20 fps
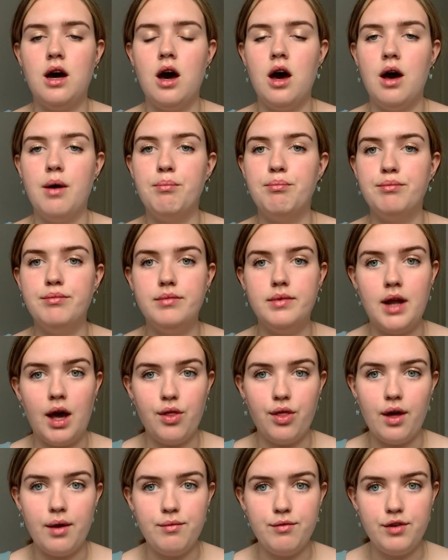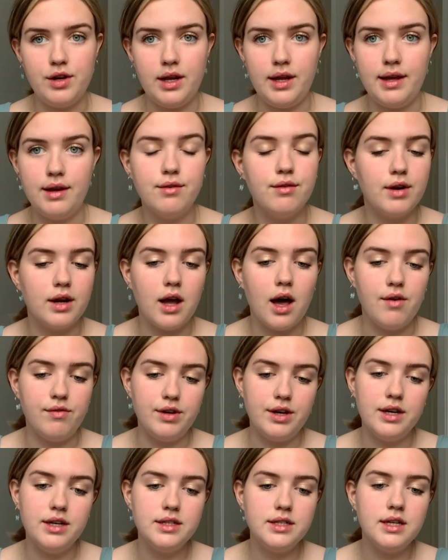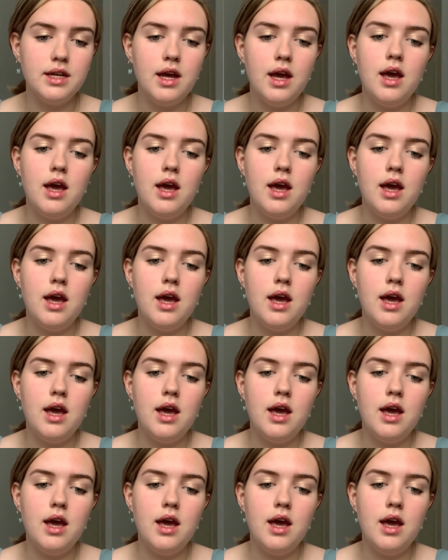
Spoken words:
now that I'm fully recovered.